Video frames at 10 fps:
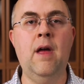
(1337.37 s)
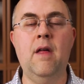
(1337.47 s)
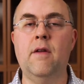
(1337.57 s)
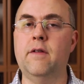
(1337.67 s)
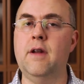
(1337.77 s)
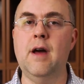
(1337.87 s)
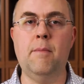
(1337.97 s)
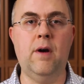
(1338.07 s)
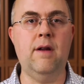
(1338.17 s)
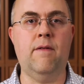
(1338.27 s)
There's a
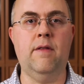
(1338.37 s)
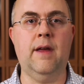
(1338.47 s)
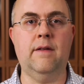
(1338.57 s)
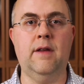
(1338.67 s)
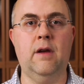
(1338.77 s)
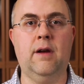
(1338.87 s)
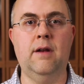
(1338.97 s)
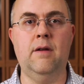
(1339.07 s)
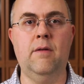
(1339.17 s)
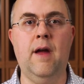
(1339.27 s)
number of different things that you can
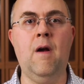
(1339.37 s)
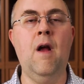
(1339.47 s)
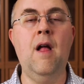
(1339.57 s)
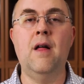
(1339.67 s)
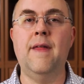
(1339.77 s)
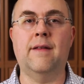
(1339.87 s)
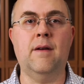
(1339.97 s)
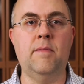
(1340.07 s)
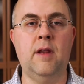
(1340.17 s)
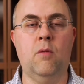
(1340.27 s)
do there. That's
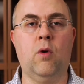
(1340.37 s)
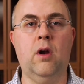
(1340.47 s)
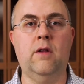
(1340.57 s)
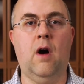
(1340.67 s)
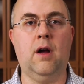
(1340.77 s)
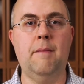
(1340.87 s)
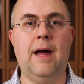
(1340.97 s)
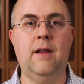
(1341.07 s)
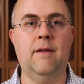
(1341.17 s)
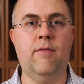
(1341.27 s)
something that we're going to talk about
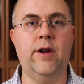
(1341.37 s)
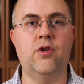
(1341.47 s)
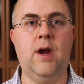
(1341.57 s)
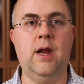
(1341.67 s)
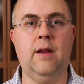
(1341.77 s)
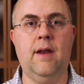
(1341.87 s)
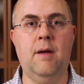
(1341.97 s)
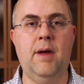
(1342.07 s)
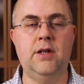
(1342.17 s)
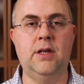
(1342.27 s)
in the free training that I
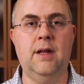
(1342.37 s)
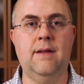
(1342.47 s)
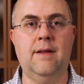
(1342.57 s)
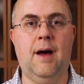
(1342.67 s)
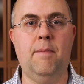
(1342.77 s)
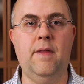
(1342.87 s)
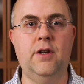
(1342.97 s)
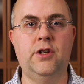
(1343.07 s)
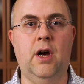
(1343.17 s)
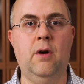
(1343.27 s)
mentioned at the top of this
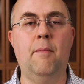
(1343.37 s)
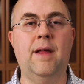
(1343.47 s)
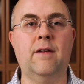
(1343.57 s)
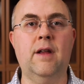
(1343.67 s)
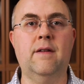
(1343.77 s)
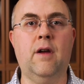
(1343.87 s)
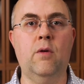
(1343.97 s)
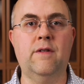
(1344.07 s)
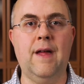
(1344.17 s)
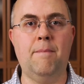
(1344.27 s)
show. It's going to go
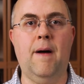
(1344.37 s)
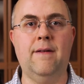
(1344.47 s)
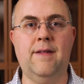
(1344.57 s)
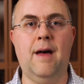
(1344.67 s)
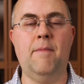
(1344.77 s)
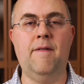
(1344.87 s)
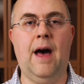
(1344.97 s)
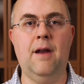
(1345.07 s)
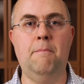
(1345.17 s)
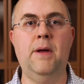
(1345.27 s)
step by step of how
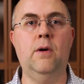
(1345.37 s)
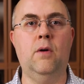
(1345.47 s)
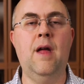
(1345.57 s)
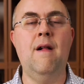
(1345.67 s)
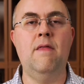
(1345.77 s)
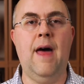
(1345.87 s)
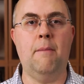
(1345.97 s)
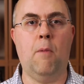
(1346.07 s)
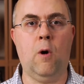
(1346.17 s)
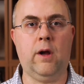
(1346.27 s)
to build that
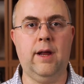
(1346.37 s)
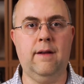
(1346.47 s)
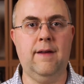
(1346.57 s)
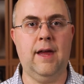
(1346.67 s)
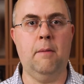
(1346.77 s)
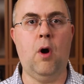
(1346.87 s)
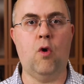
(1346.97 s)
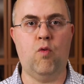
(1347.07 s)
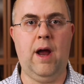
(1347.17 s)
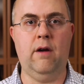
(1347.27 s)
marketing team
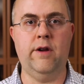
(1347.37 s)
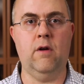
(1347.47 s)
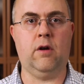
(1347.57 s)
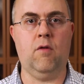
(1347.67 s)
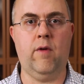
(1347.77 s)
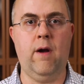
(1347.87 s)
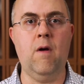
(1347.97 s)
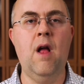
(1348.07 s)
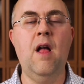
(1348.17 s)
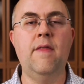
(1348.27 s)
around your
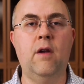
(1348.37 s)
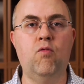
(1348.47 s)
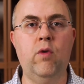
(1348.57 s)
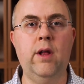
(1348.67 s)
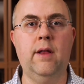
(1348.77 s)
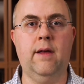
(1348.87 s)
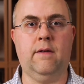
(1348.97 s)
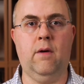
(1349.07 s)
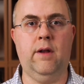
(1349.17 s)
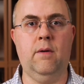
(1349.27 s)
career that really is
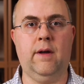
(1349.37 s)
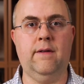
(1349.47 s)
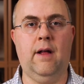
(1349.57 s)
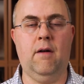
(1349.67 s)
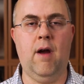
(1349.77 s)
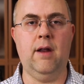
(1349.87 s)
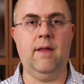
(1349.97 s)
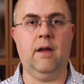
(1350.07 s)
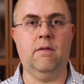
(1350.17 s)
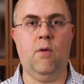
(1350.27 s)
going to accelerate
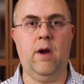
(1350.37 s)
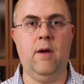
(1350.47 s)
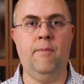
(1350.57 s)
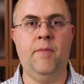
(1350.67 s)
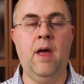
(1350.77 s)
things for you.